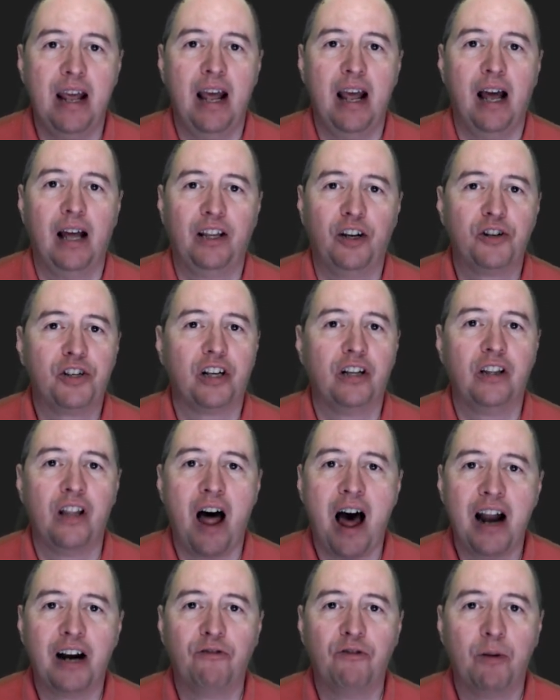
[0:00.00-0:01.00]
There's a
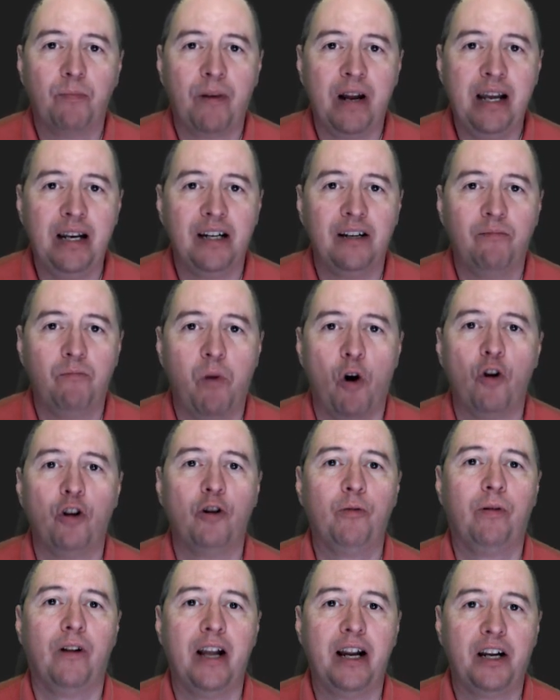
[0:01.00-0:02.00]
lot of repeated
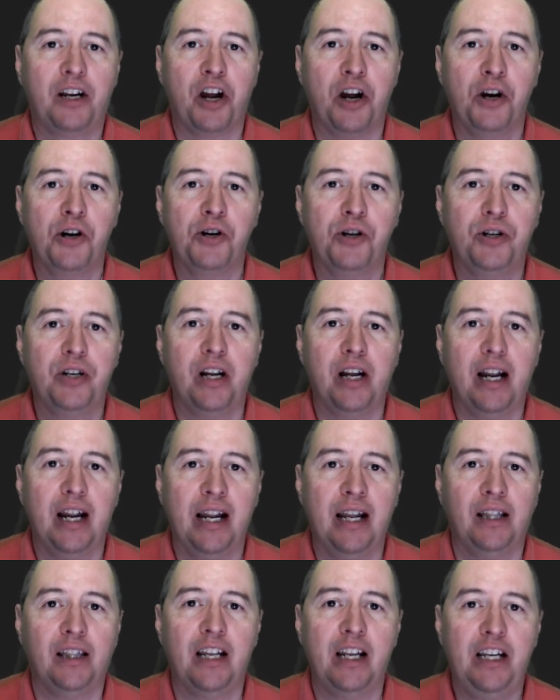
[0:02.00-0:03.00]
boilerplate code
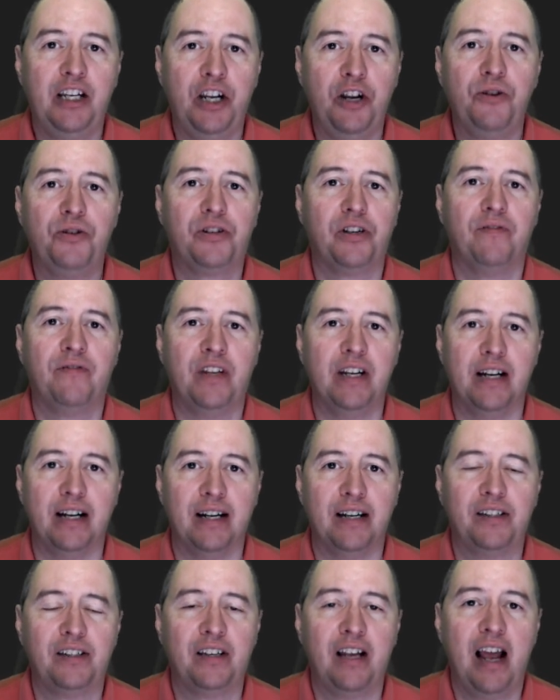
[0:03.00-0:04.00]
in the use of
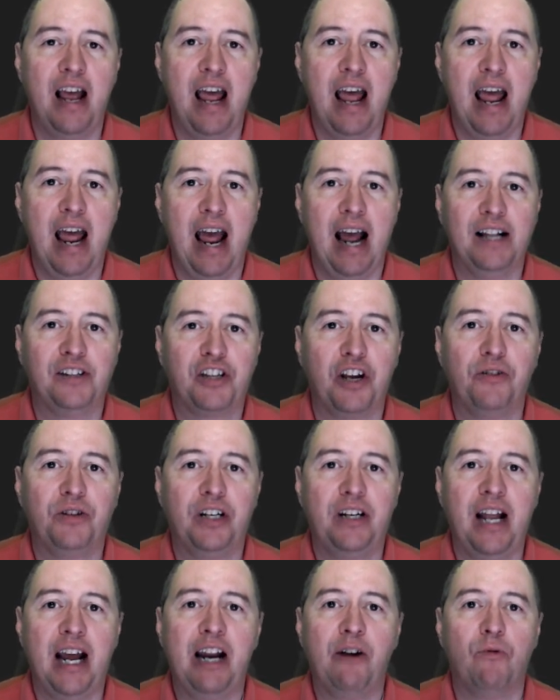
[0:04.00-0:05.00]
this, and so
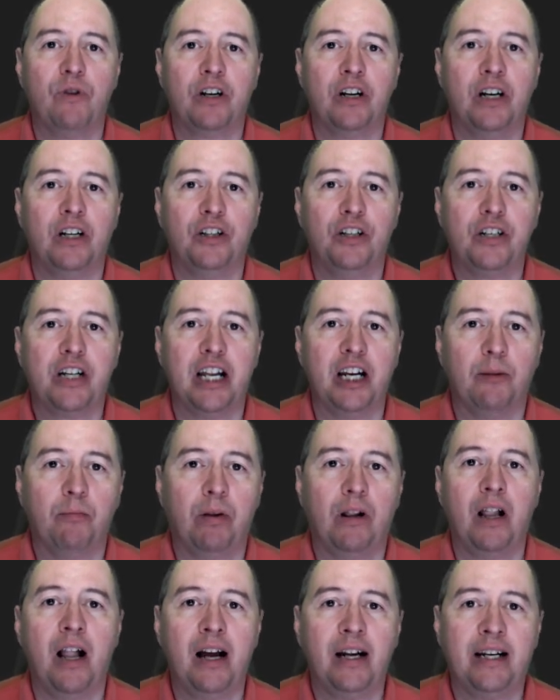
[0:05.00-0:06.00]
today we're going to look at a
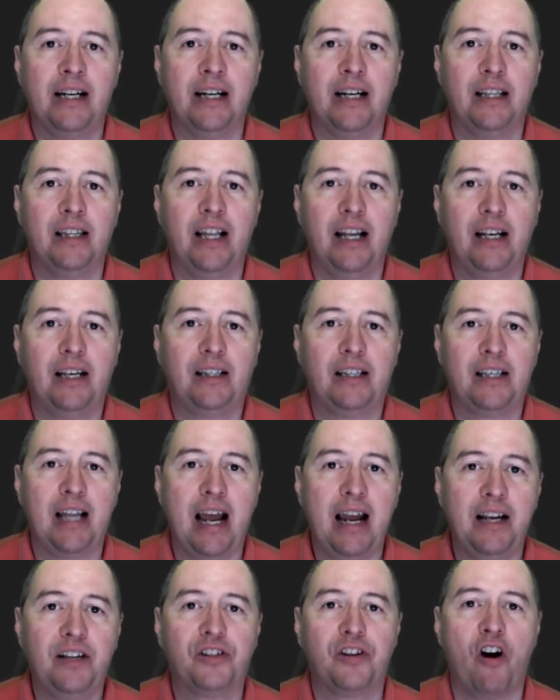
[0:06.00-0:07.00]
plugin that
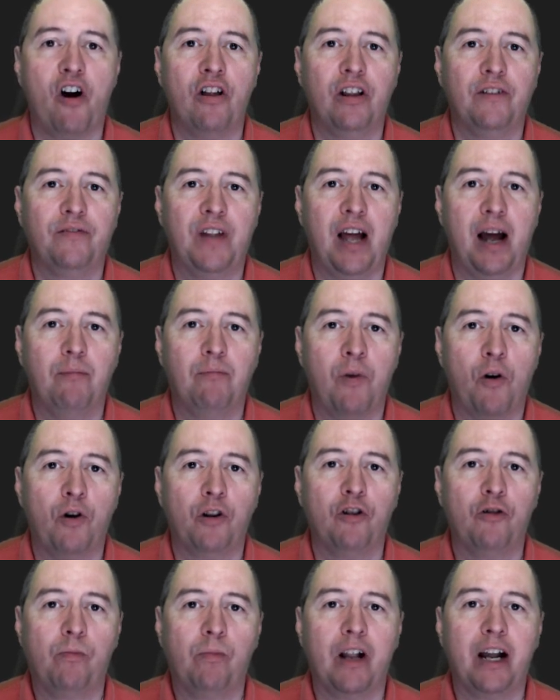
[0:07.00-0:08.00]
takes all of that
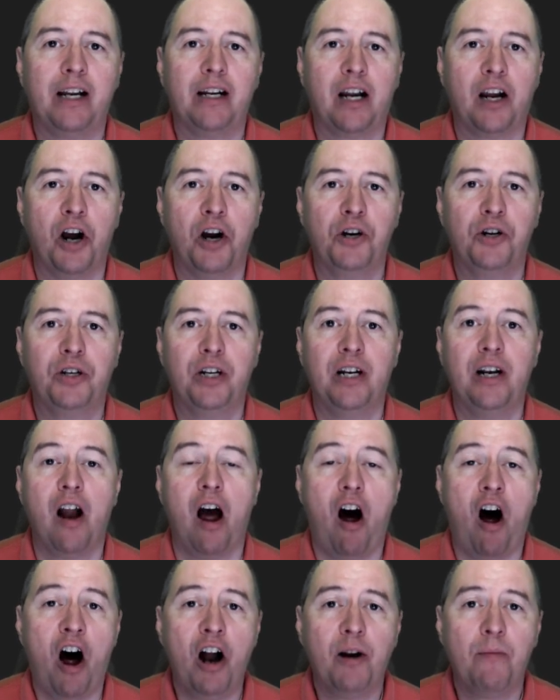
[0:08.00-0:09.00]
boilerplate code and
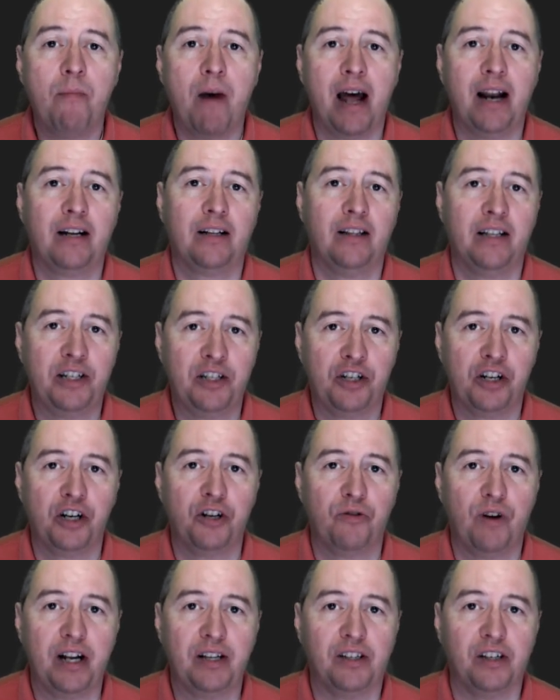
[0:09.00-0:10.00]
automatically
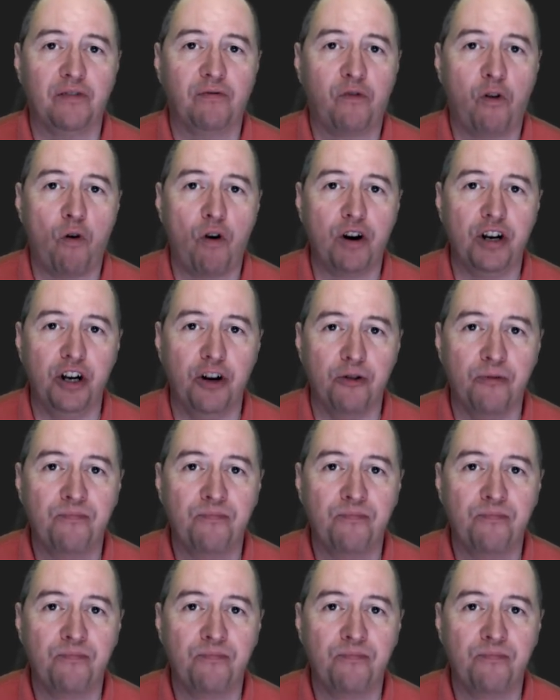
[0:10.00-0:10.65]
generates it for you.